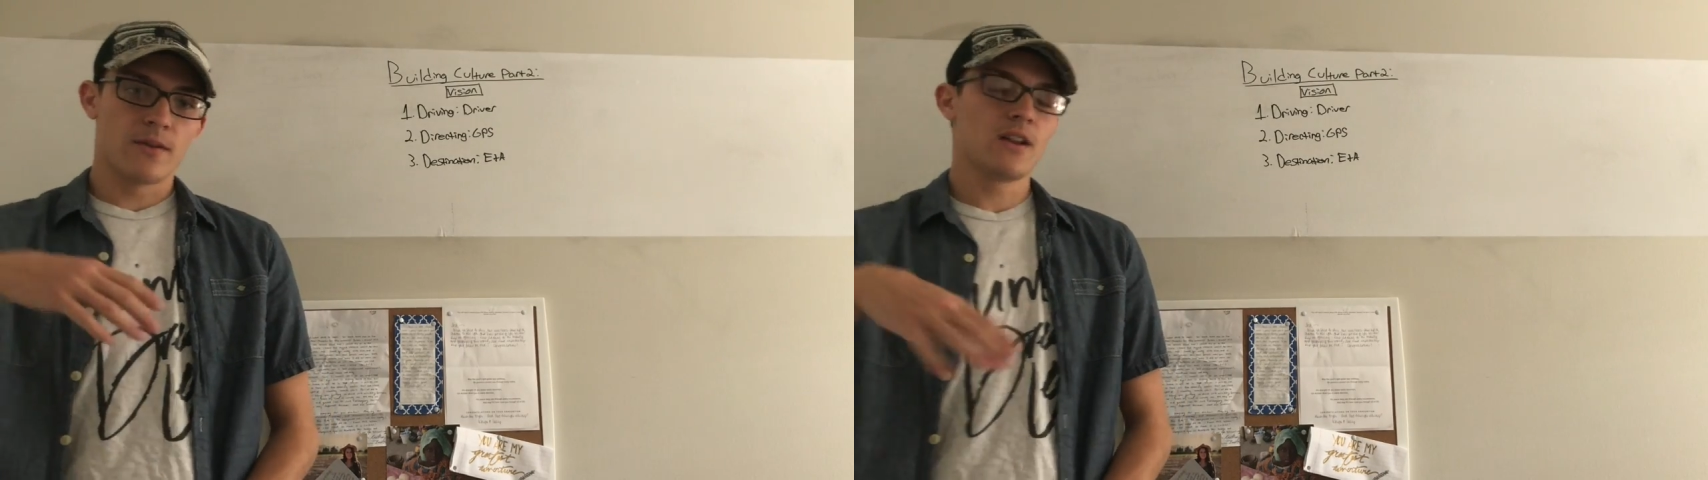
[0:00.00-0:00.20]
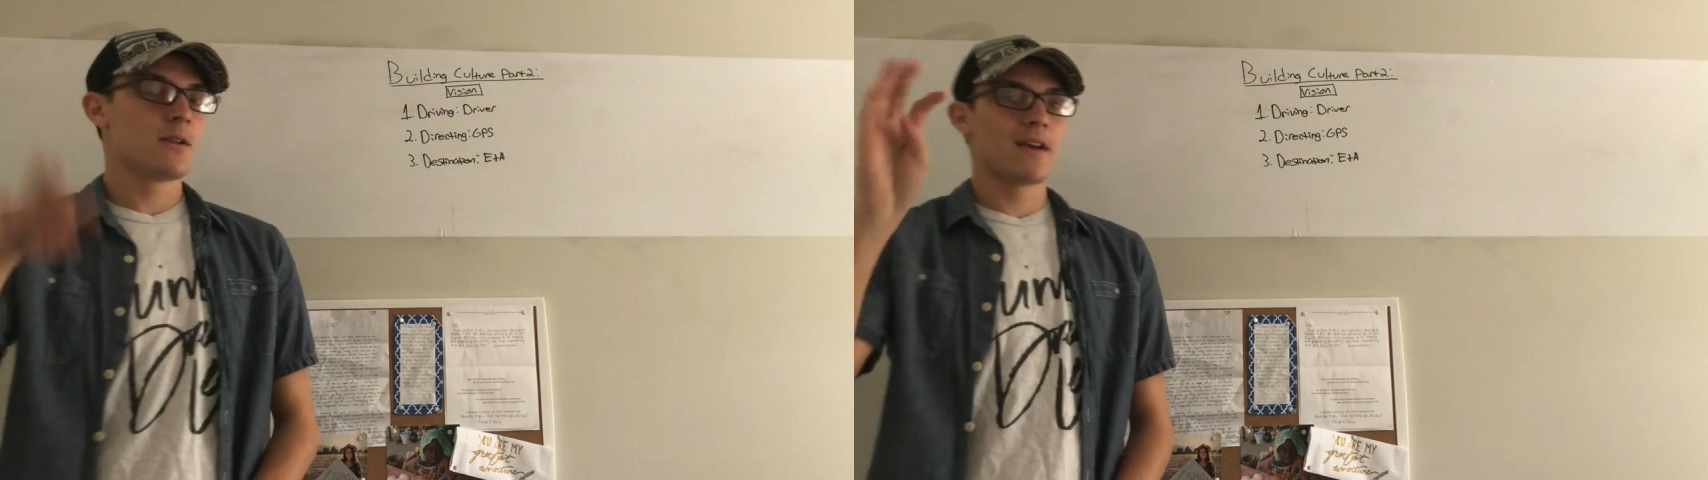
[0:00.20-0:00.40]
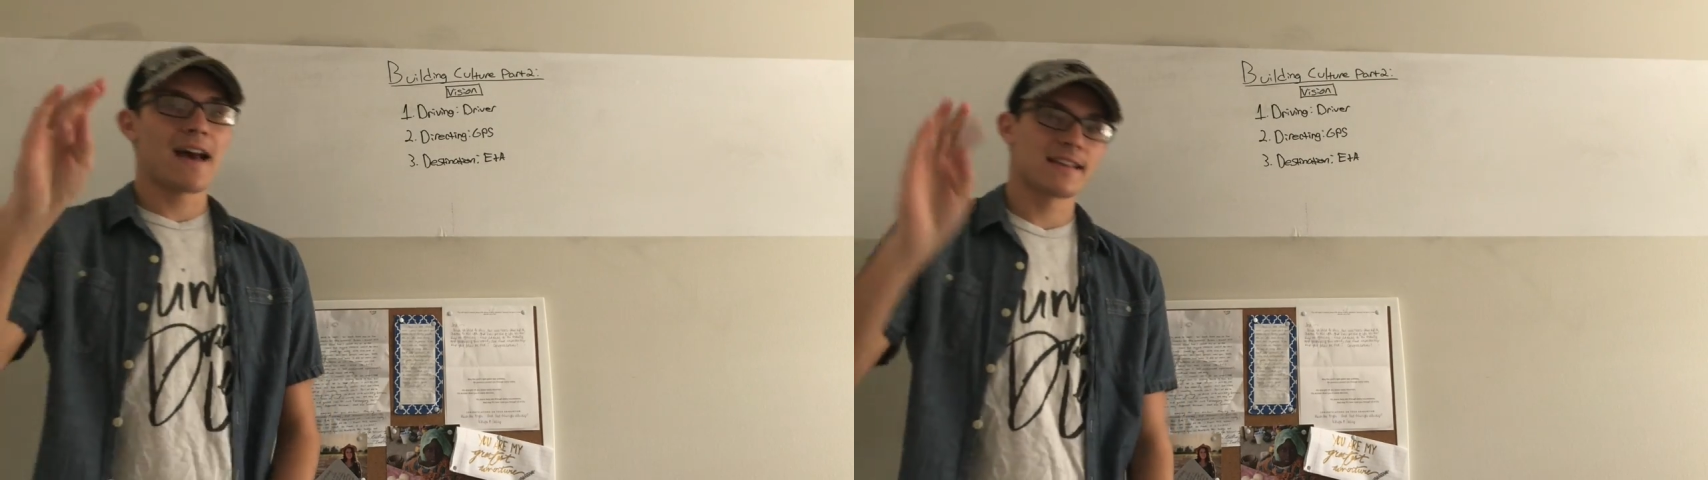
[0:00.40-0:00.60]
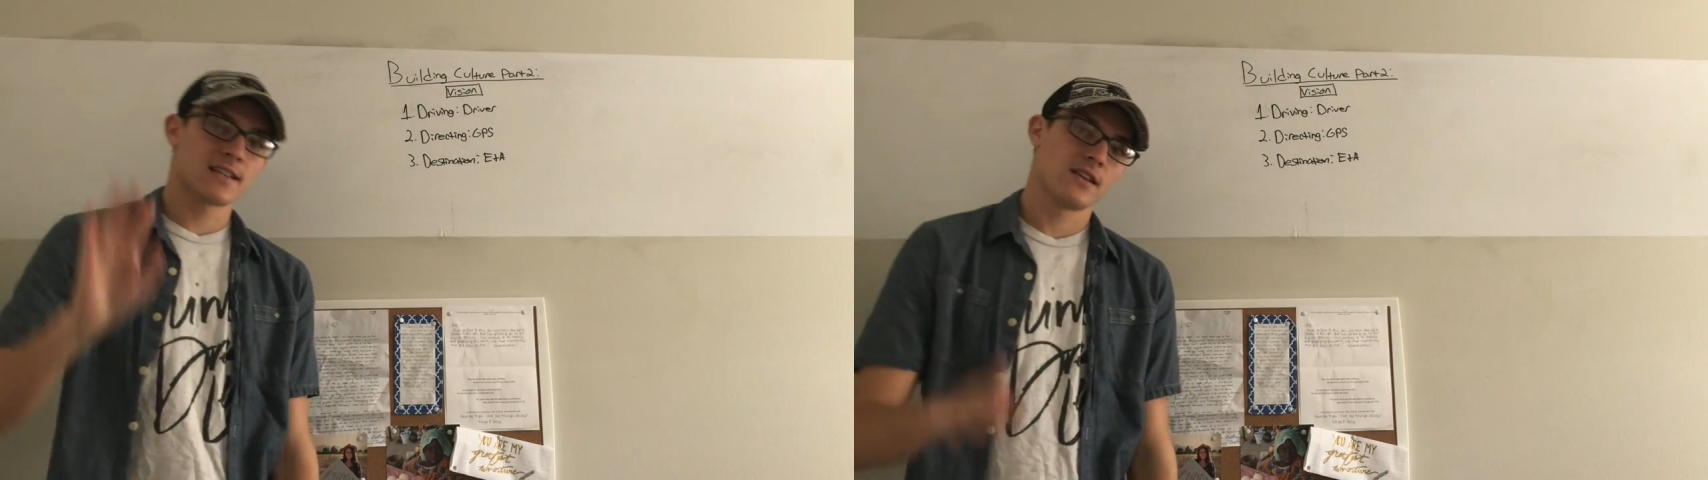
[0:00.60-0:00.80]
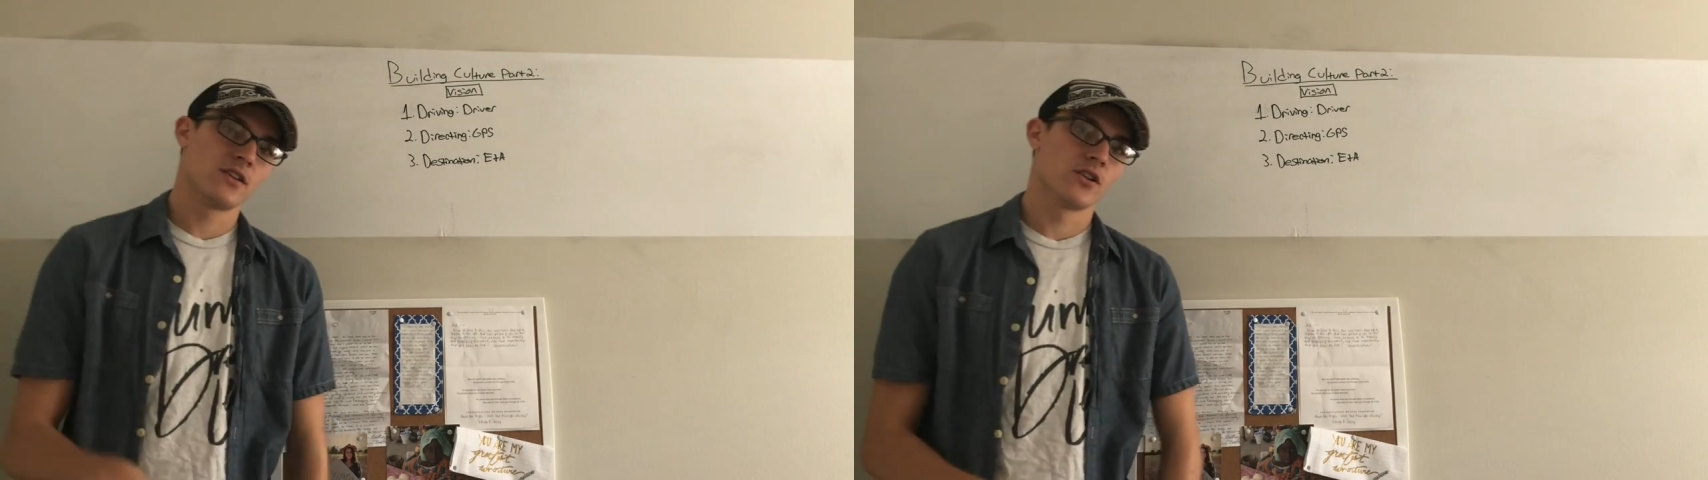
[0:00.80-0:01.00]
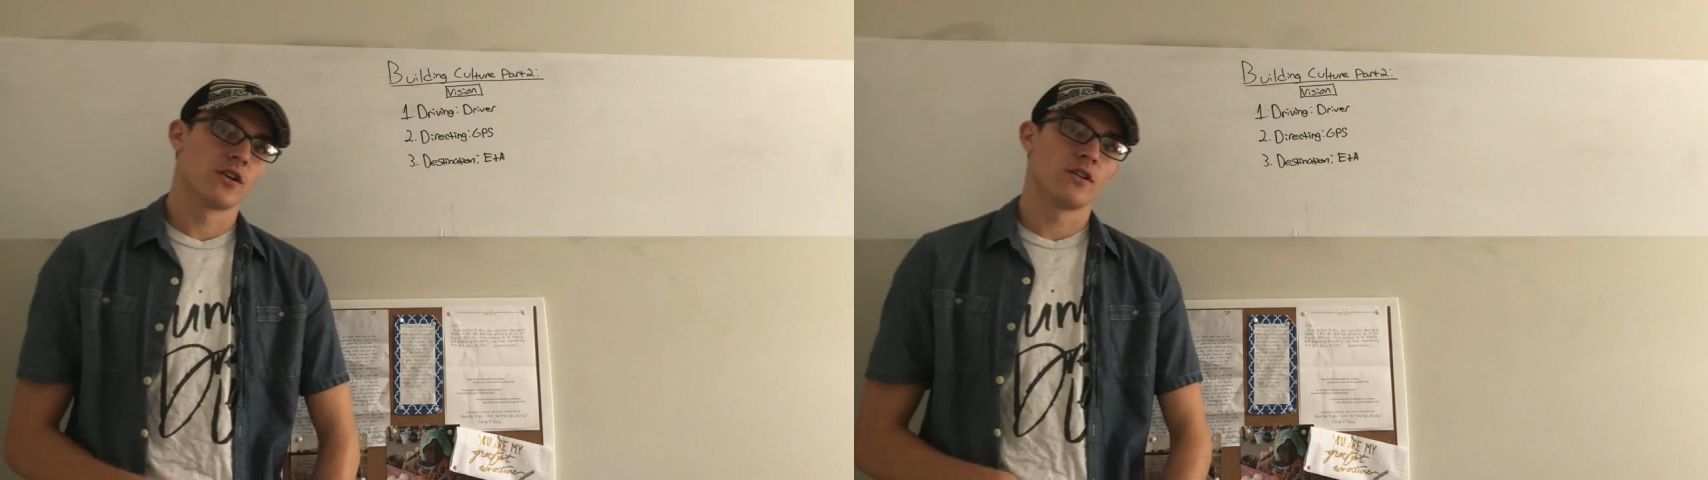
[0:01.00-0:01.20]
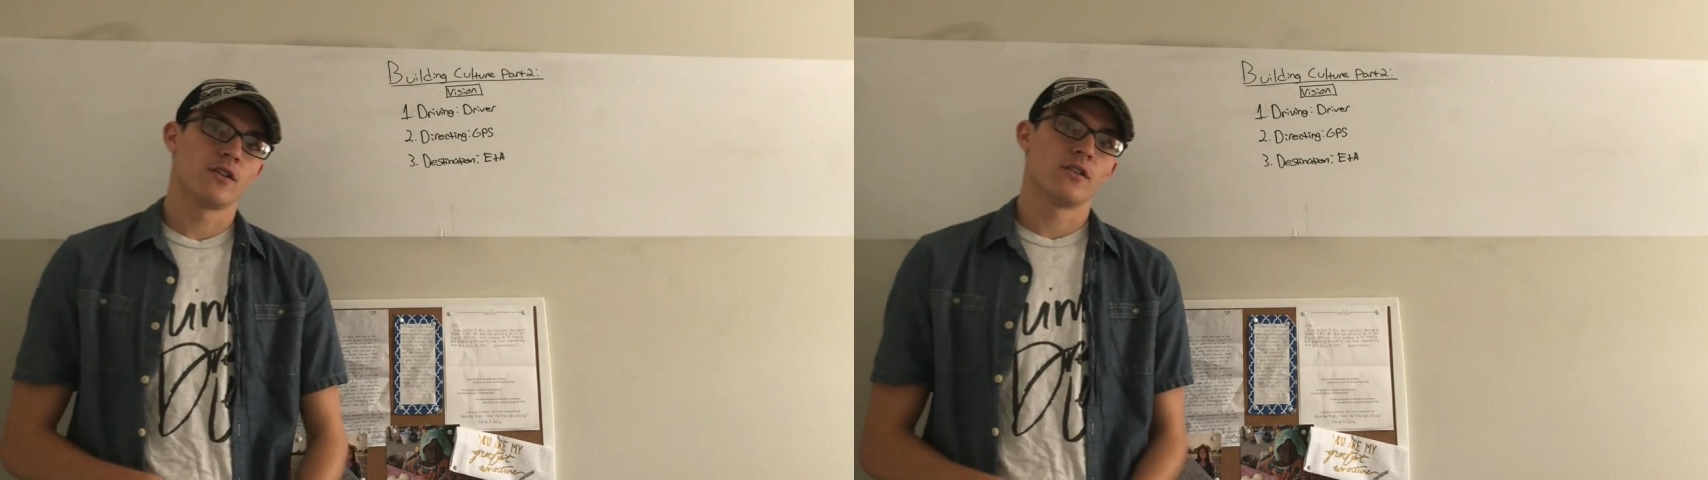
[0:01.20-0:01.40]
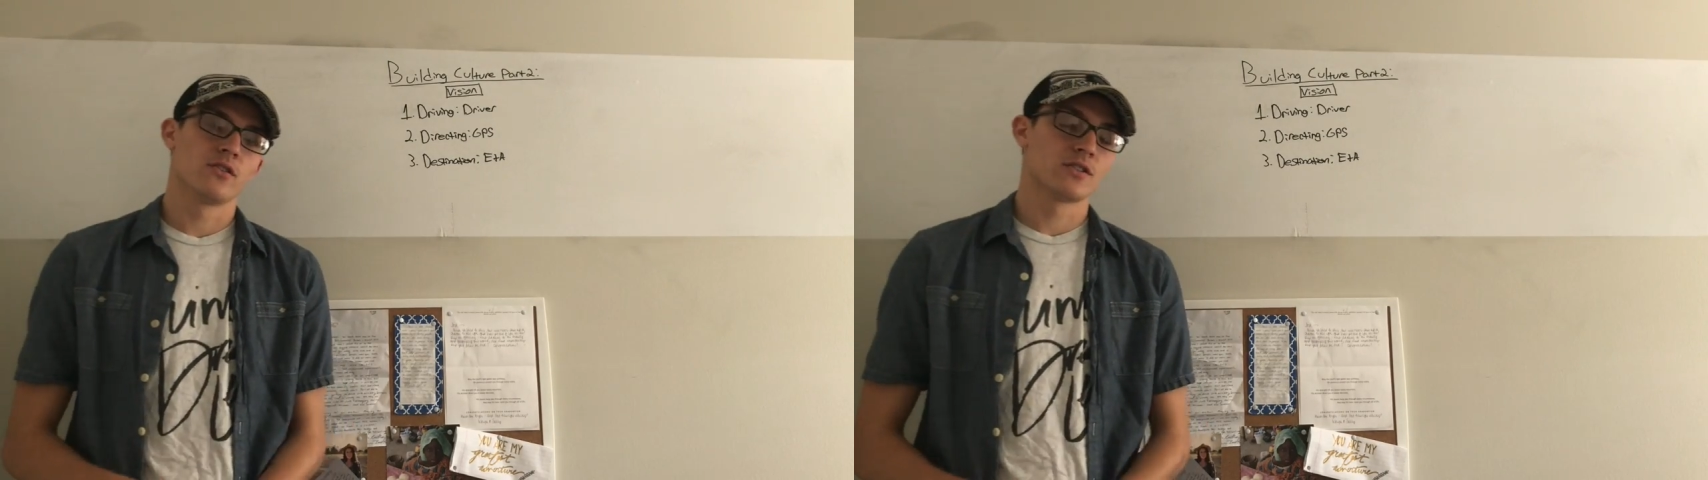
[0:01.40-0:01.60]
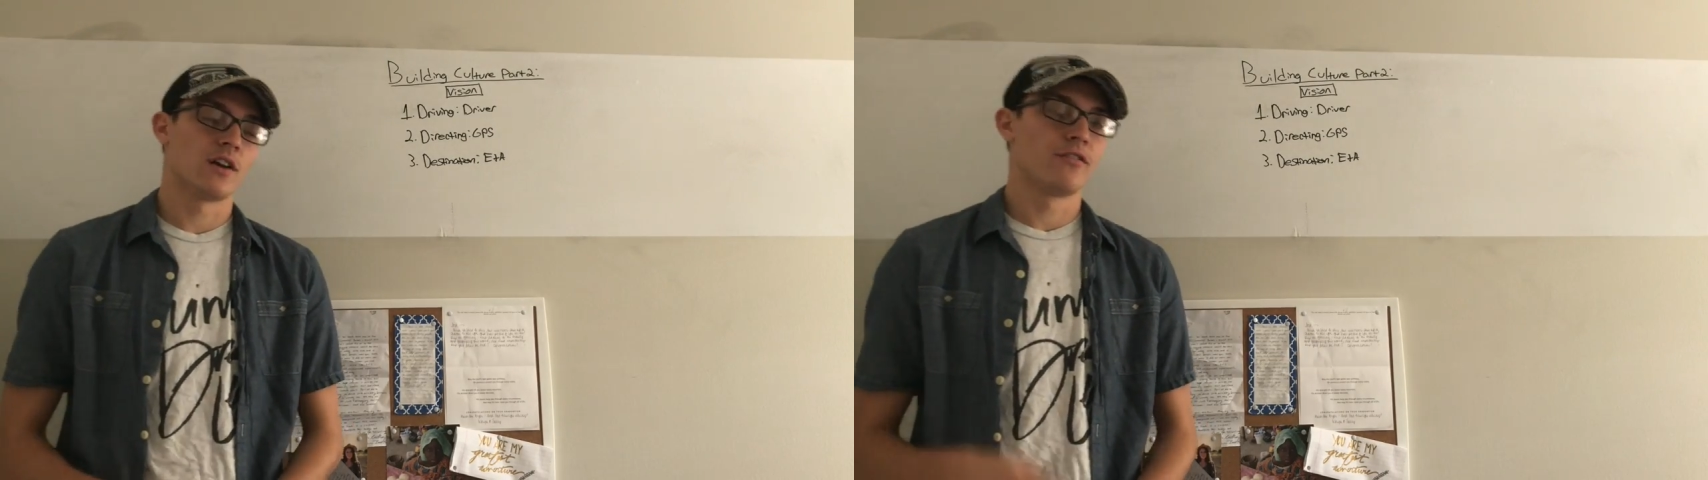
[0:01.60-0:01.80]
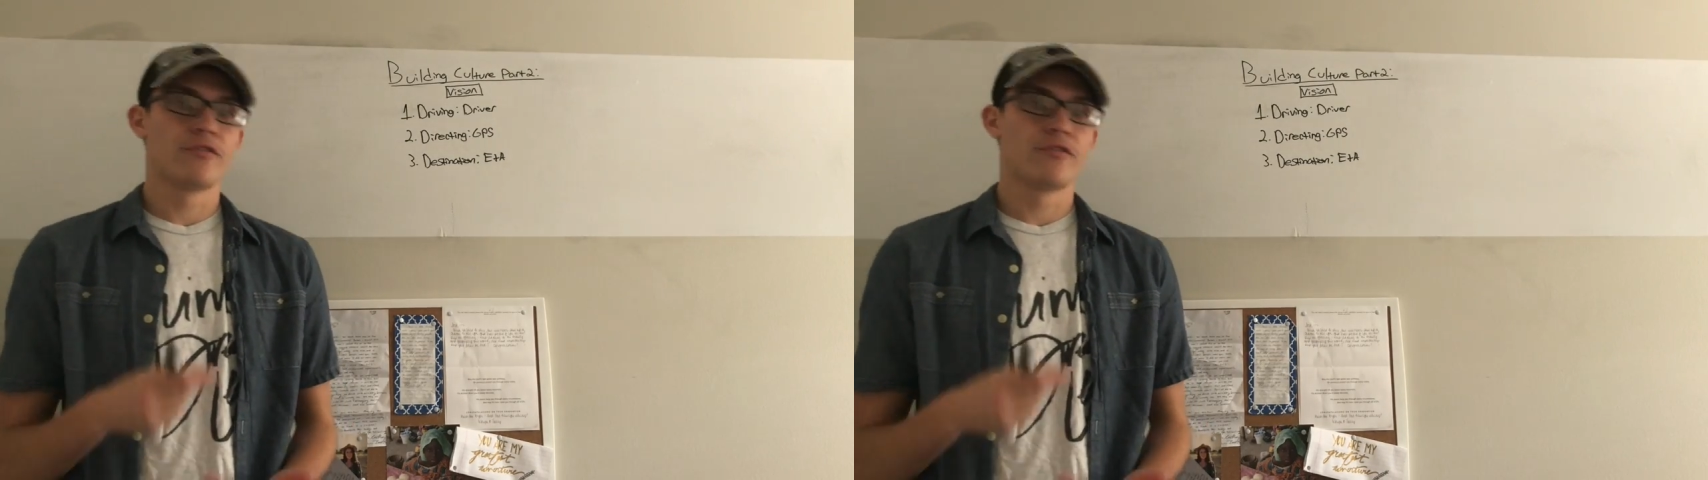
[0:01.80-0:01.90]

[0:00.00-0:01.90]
you need to be asking yourself